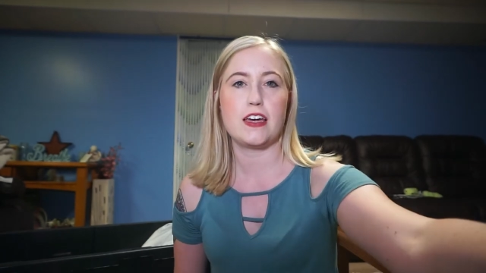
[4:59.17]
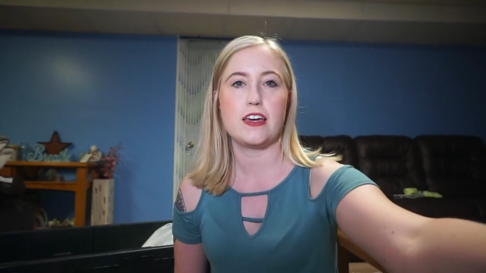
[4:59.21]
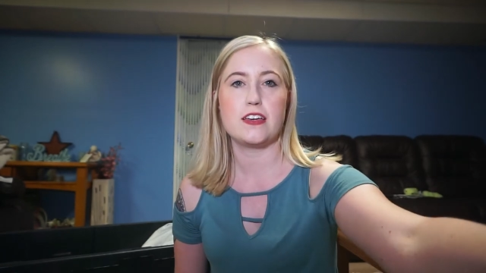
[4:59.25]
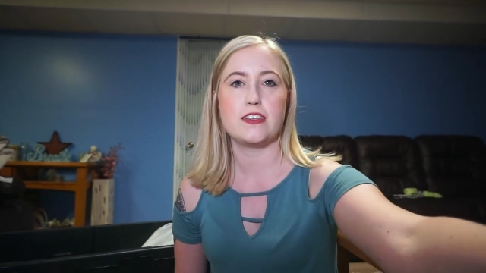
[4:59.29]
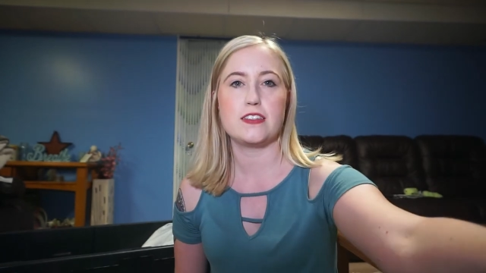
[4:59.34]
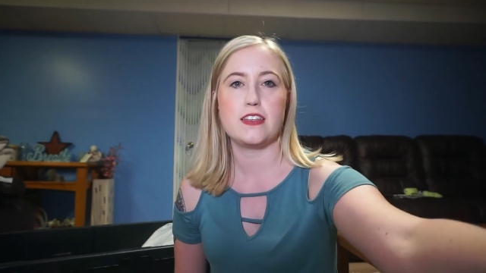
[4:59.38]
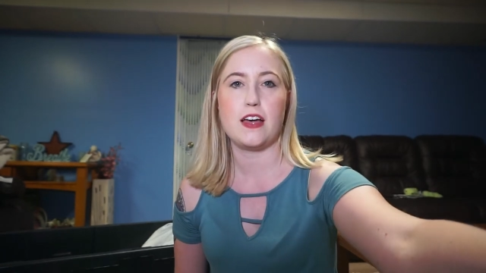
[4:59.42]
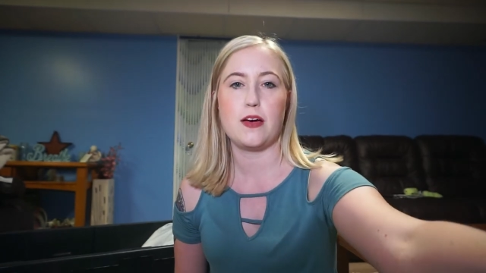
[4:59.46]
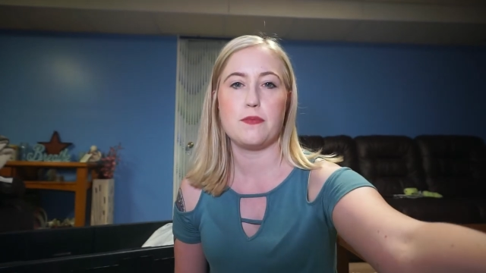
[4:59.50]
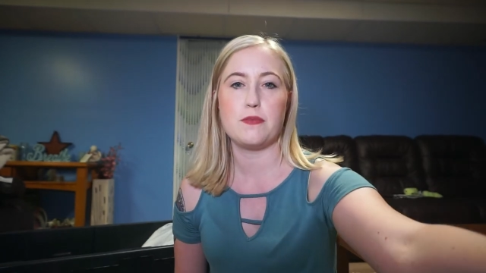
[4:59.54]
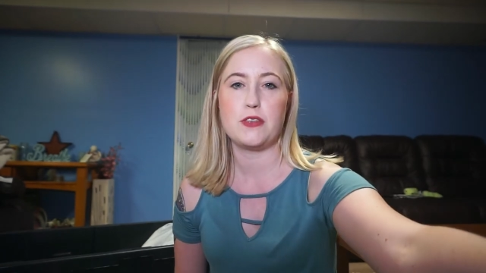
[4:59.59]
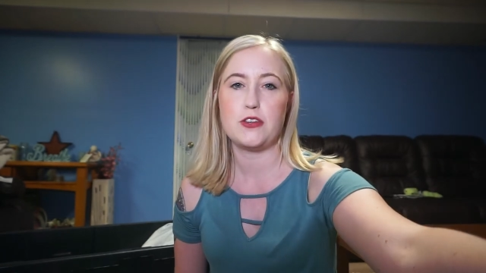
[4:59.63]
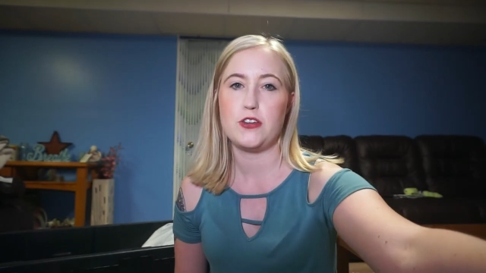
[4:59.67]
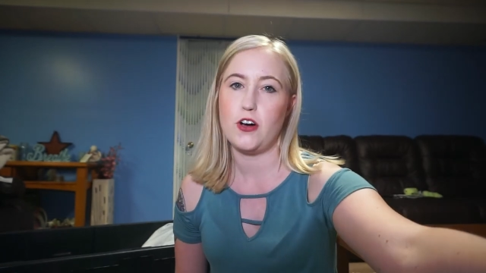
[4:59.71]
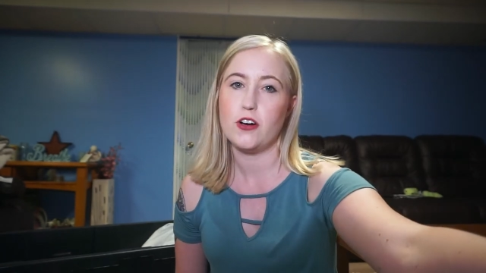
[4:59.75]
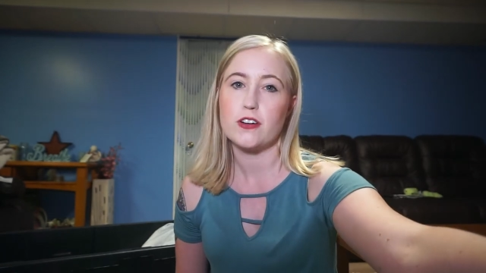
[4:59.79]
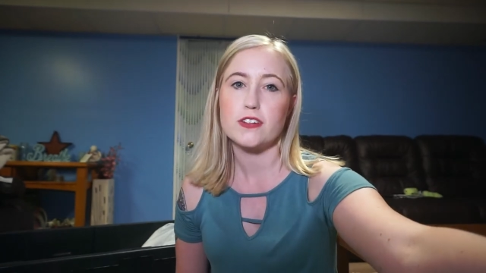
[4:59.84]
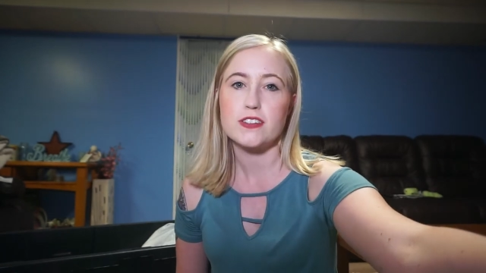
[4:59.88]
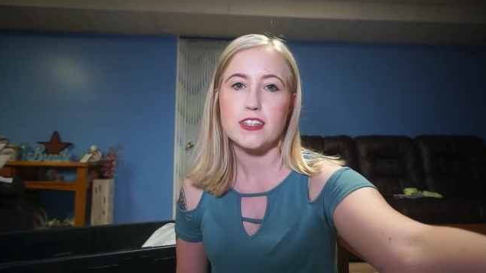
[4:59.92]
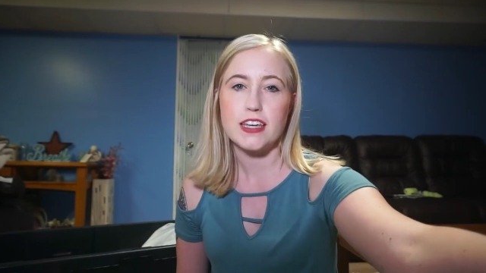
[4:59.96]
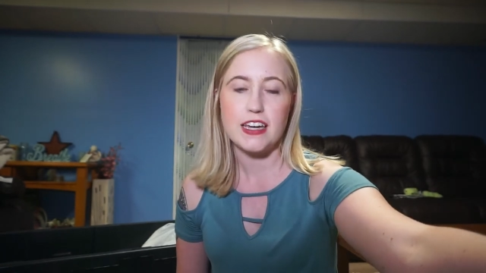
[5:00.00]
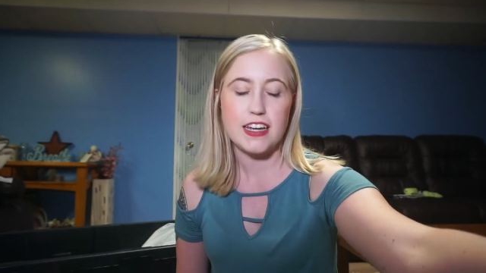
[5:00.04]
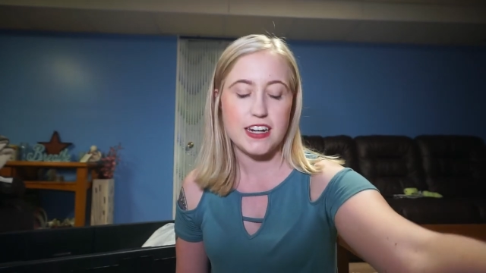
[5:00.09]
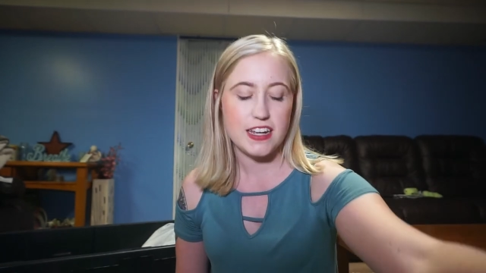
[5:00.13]
because I'm the
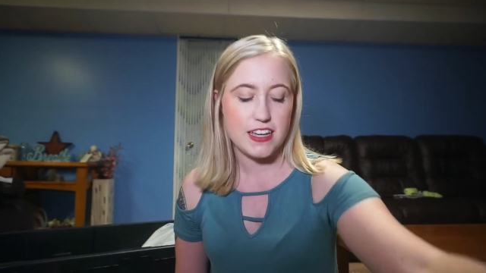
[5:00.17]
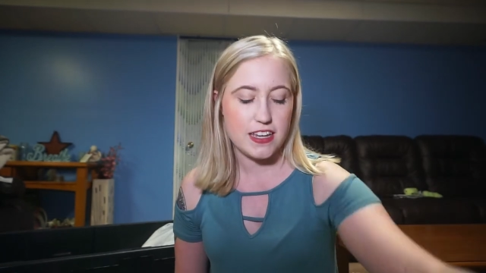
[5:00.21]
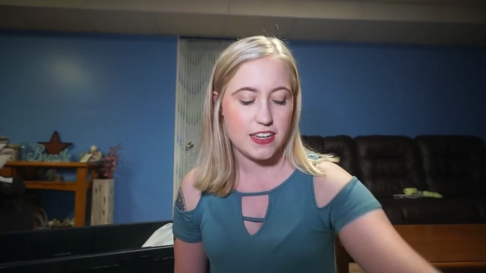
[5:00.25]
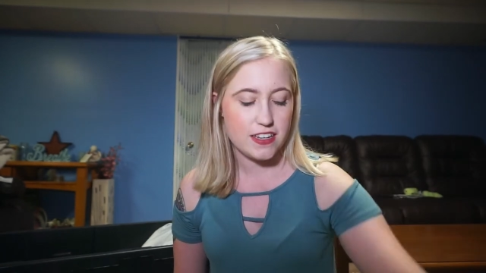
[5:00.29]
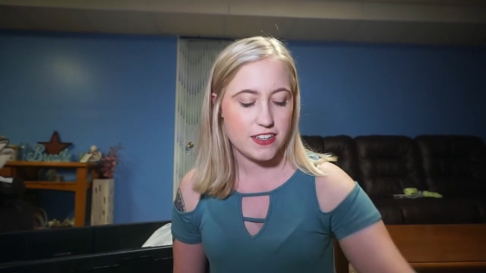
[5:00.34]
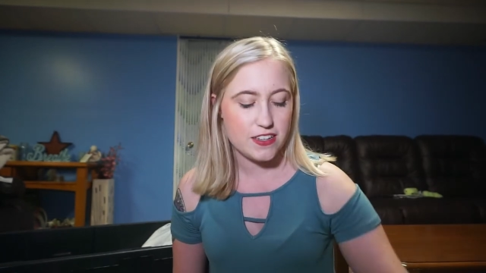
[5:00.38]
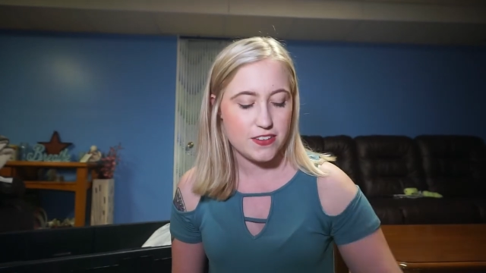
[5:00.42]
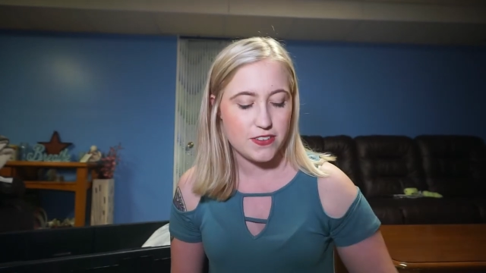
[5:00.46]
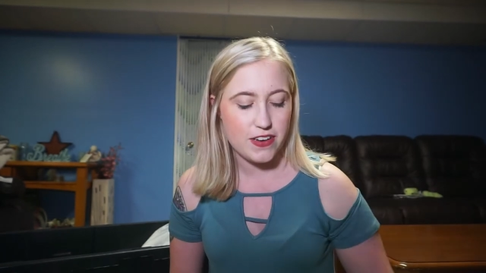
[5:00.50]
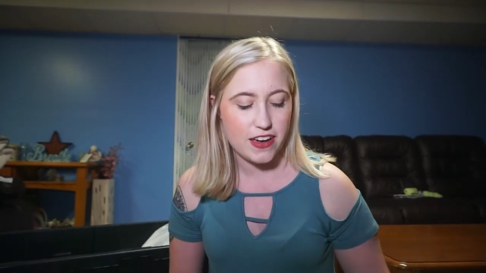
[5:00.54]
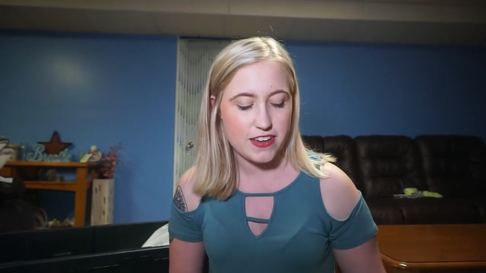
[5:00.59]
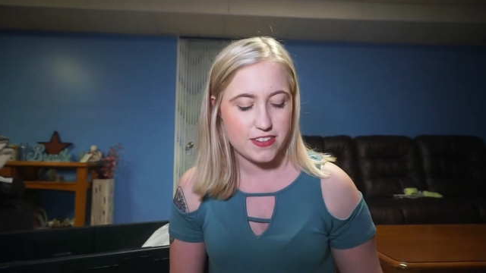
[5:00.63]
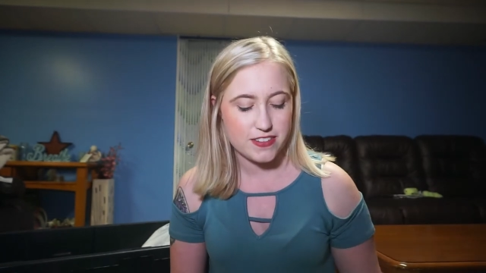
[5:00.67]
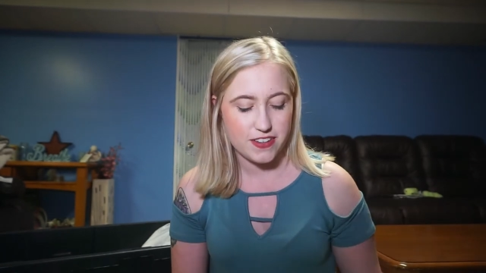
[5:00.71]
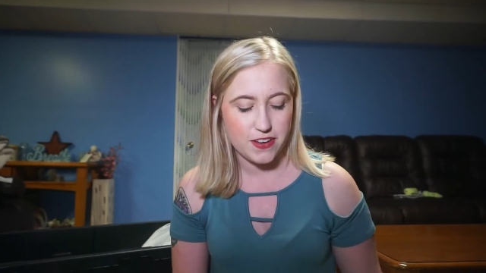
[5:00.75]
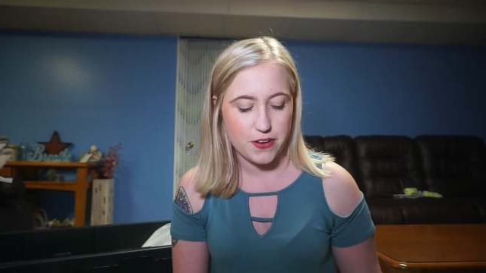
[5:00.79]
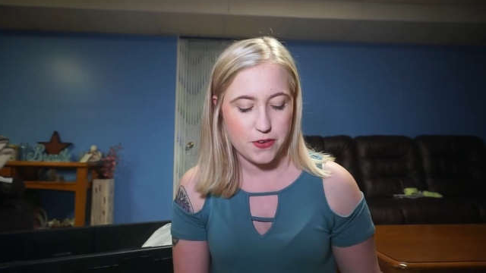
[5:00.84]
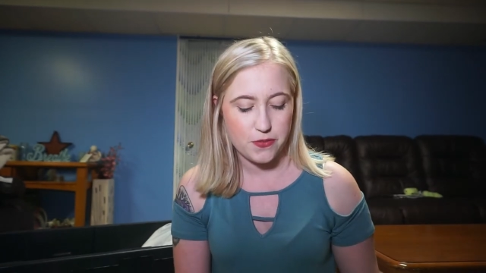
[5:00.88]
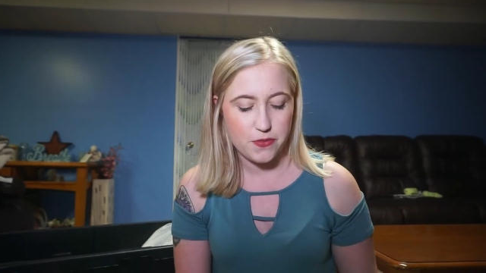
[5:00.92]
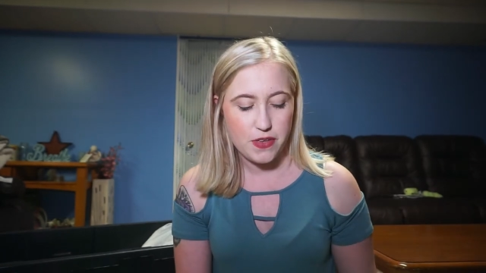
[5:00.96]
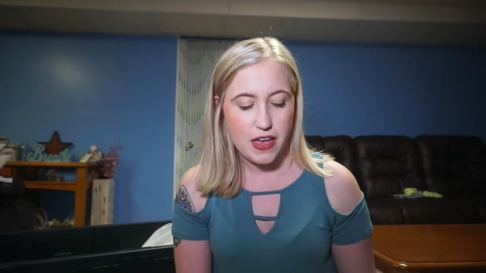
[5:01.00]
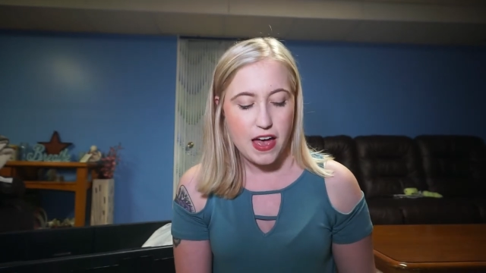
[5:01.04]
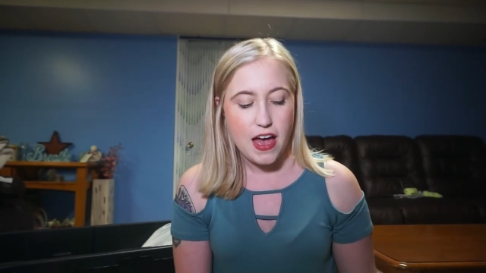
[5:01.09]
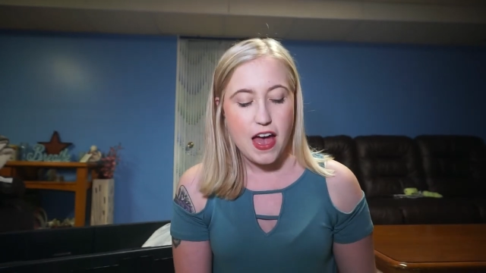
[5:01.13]
dog lady. You guys
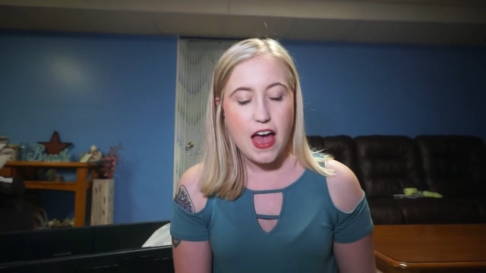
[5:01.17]
know.